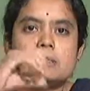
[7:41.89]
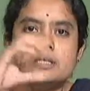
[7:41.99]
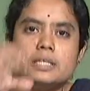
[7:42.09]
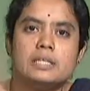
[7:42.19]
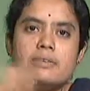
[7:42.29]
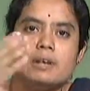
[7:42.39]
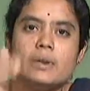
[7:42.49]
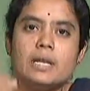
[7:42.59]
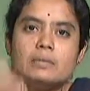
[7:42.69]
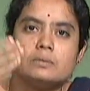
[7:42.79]
They will
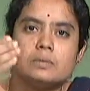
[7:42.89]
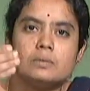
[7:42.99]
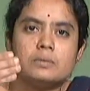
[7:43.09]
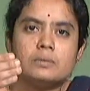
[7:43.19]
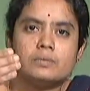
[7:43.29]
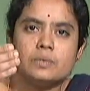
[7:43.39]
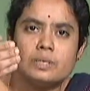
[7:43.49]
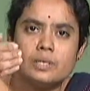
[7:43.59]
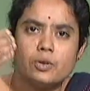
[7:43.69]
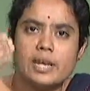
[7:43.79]

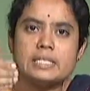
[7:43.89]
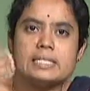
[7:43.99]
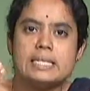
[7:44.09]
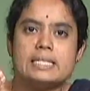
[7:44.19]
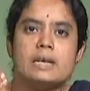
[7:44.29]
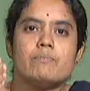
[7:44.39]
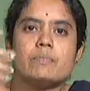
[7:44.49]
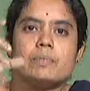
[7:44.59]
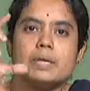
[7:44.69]
be, you can see them